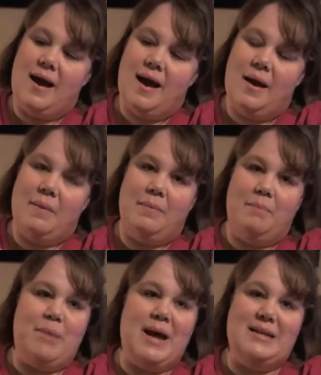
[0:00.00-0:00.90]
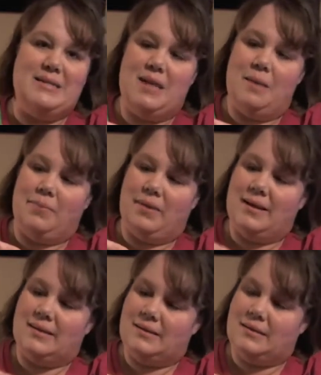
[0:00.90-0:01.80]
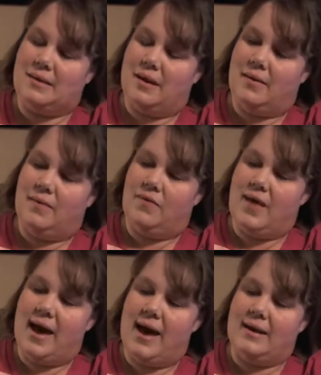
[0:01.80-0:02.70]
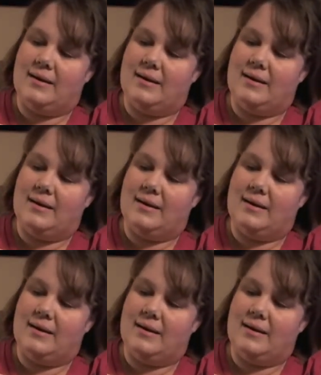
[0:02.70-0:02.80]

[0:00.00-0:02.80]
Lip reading: button templates that